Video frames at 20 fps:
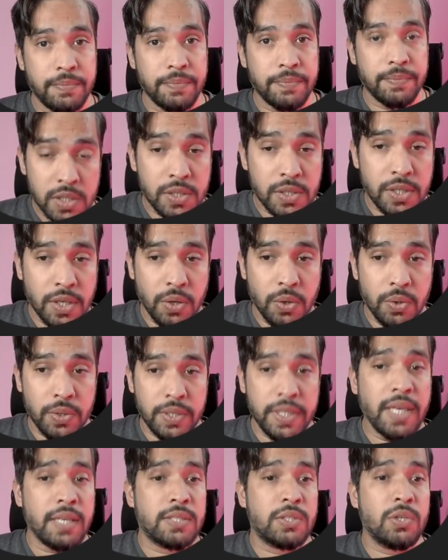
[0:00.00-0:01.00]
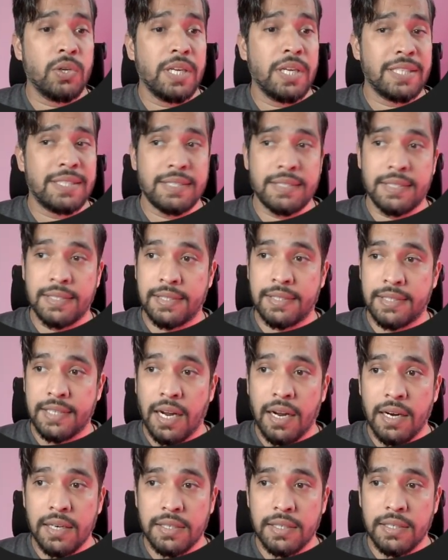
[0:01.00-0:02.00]
So yeah, so let's
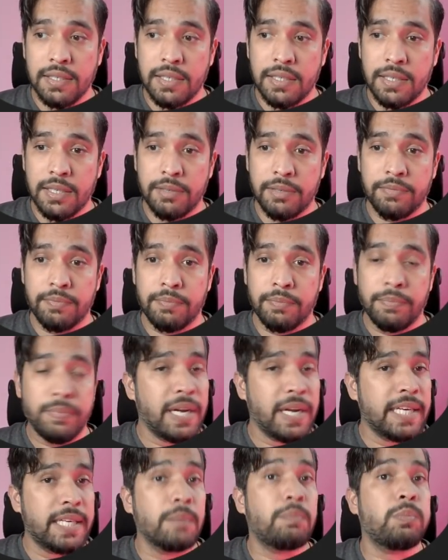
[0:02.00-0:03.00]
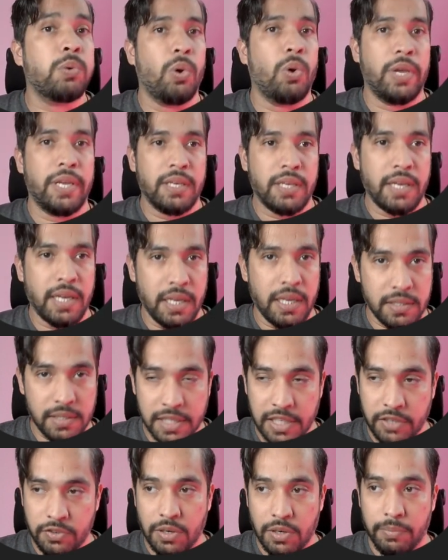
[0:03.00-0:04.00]
start by deploying a
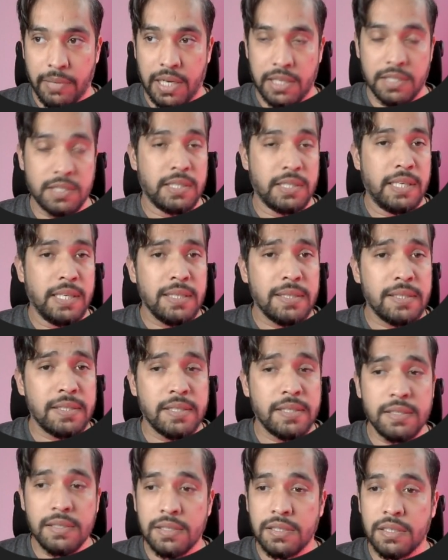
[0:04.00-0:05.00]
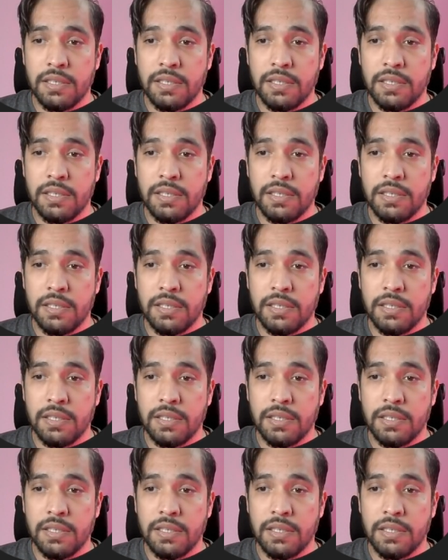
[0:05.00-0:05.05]
SQL managed instance.